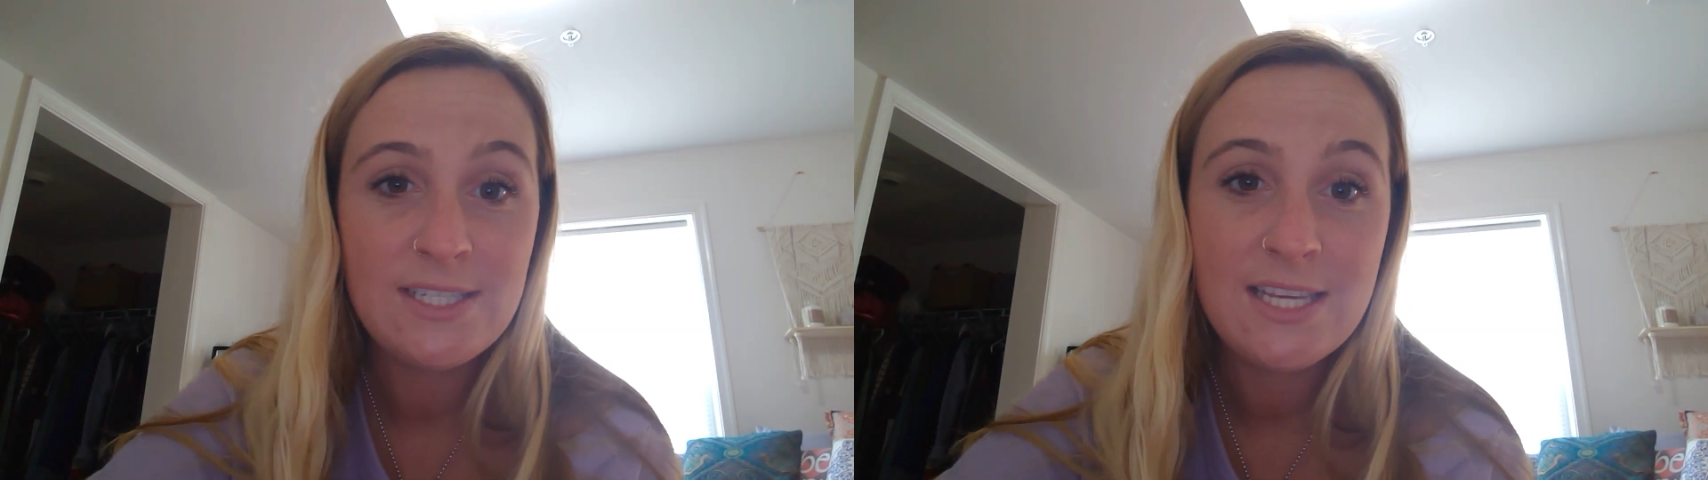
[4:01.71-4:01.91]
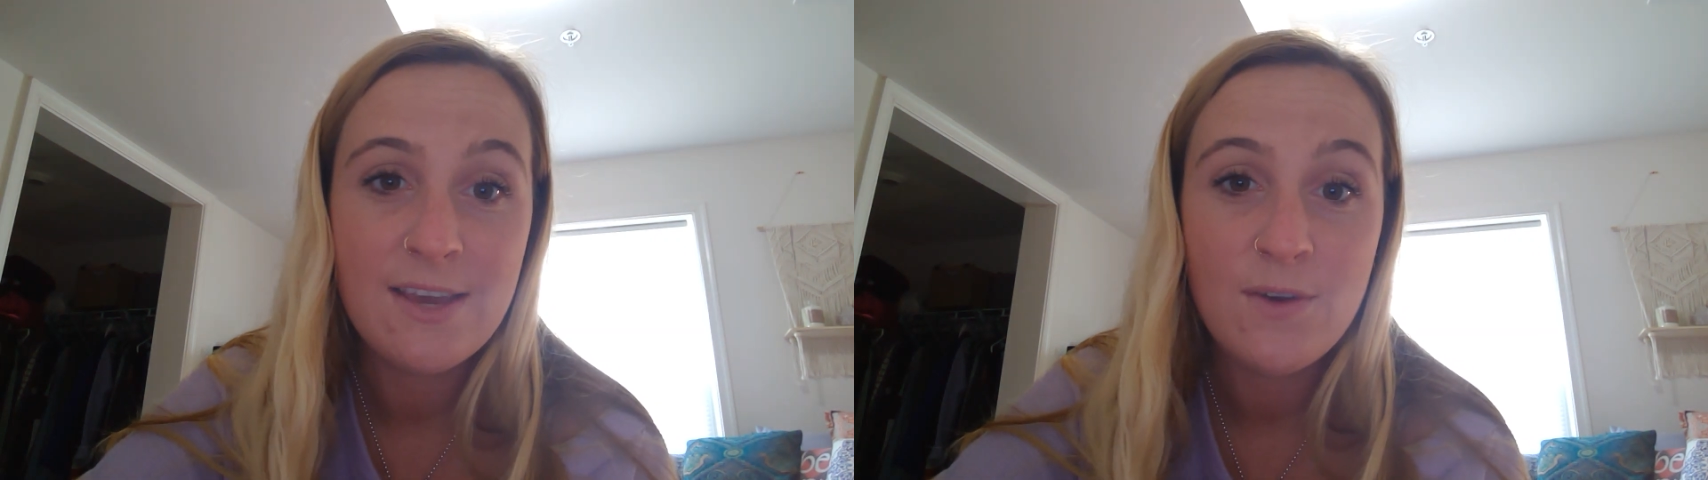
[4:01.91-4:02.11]

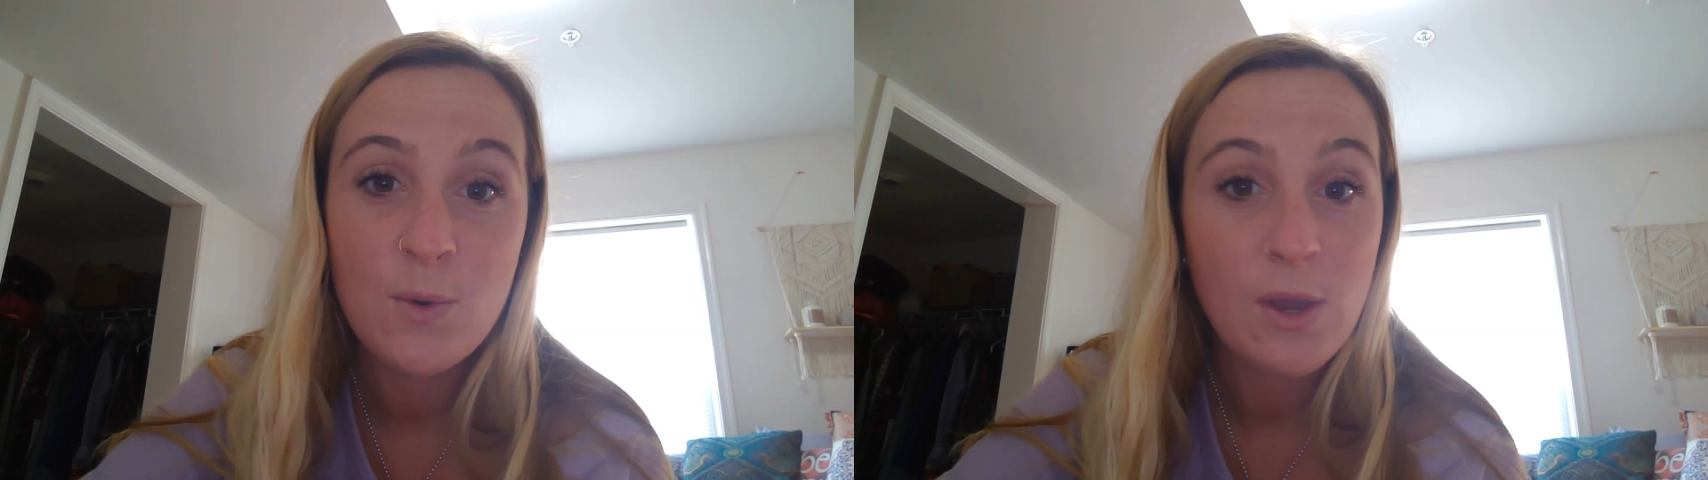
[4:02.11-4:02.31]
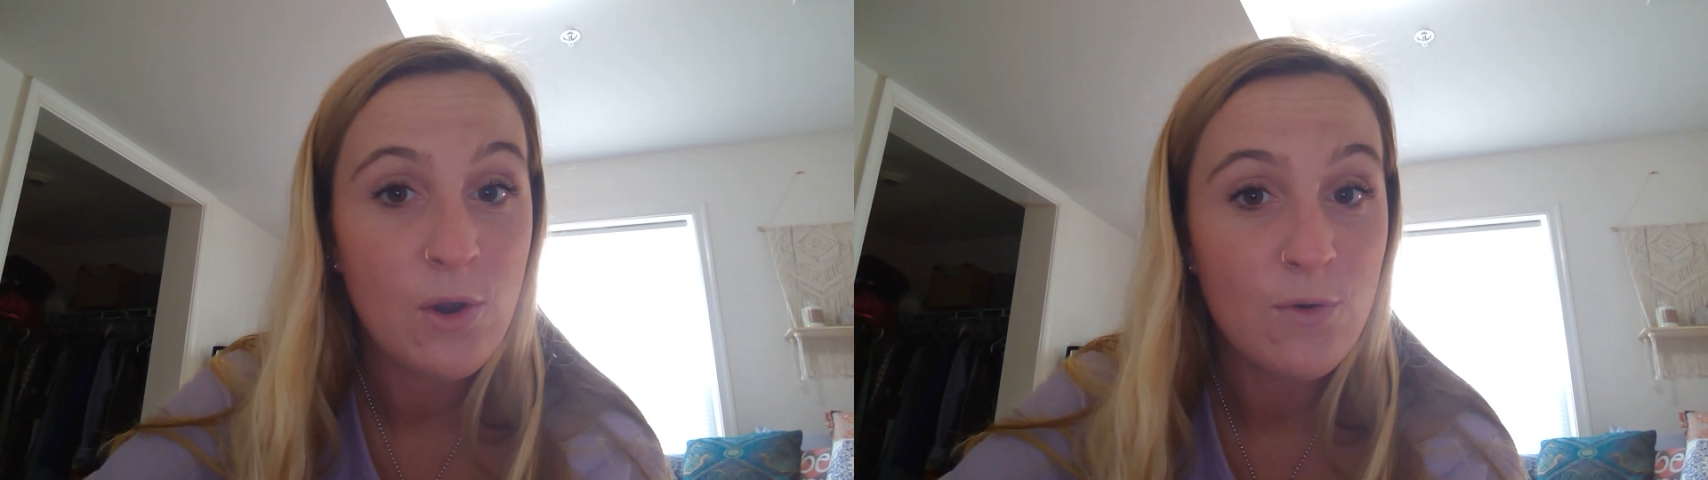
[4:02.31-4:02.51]
to give a
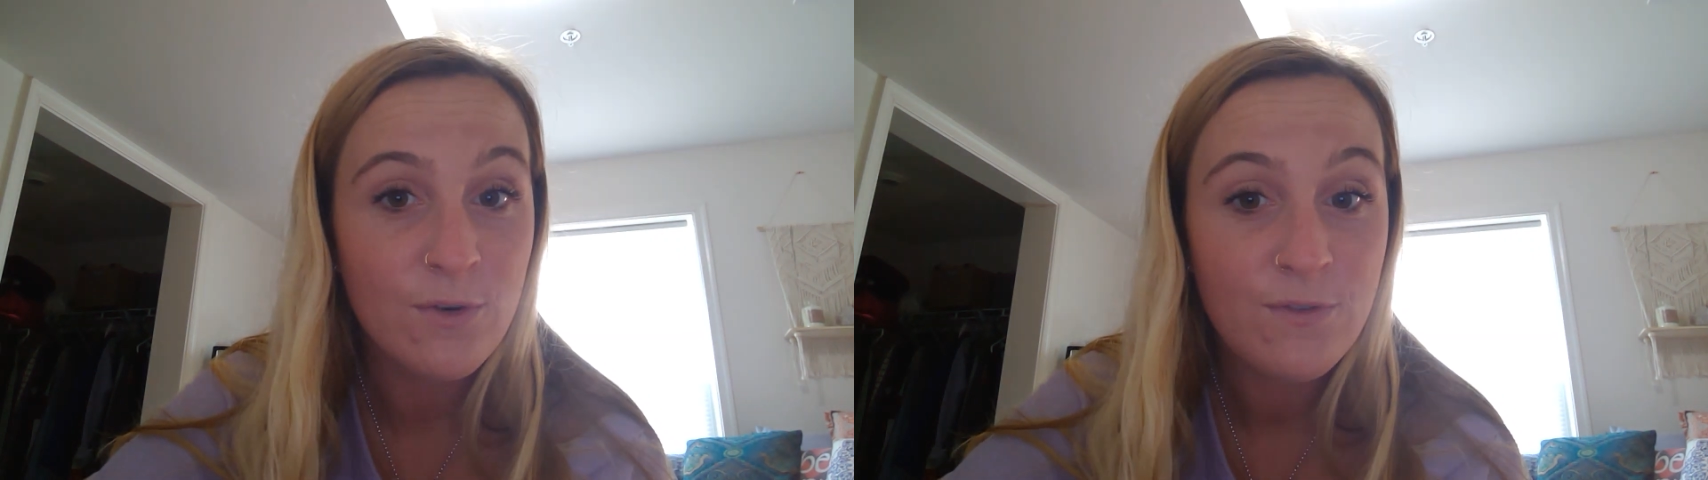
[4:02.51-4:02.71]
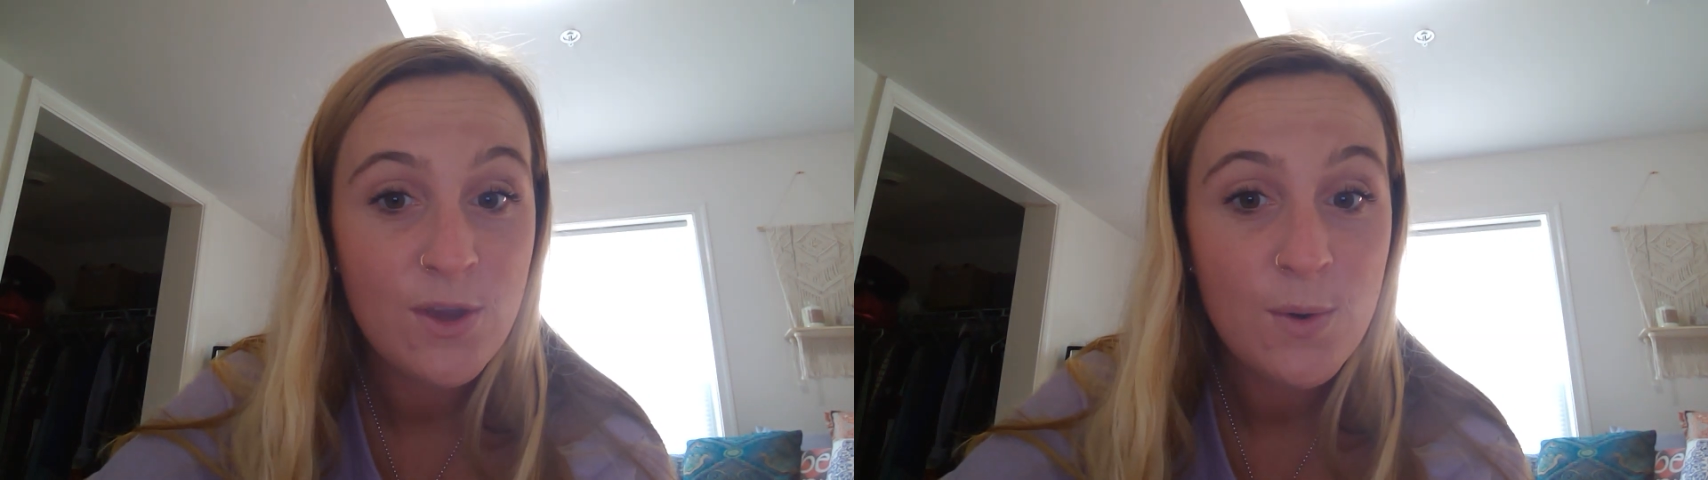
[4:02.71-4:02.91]
quick
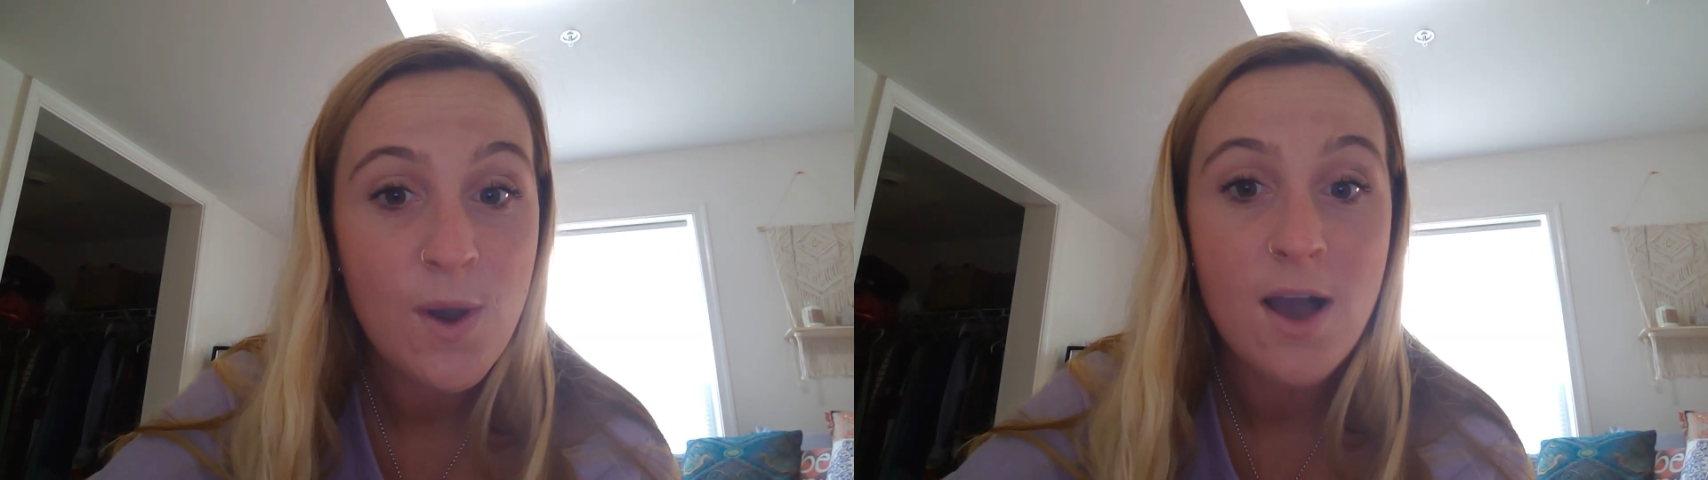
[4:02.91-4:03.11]
overview